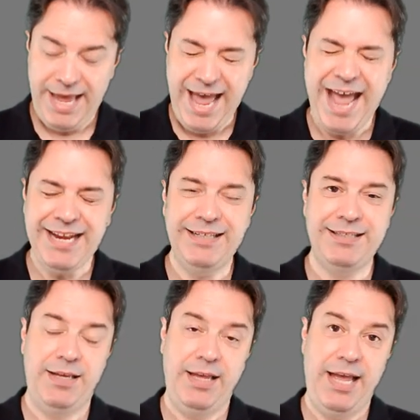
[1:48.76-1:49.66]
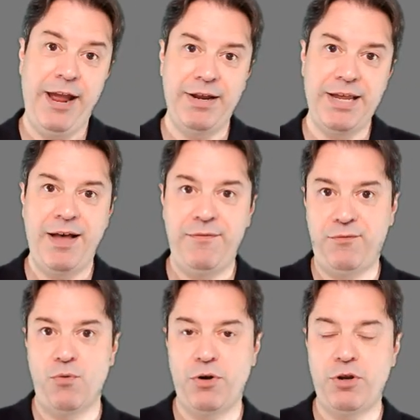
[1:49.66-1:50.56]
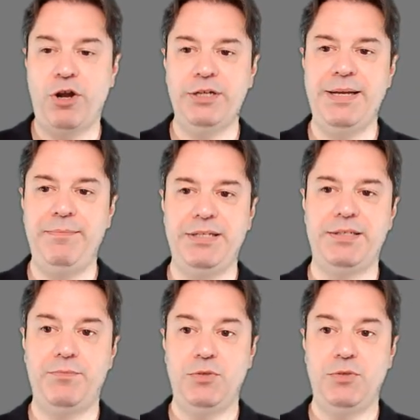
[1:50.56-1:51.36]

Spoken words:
edit area for card templates.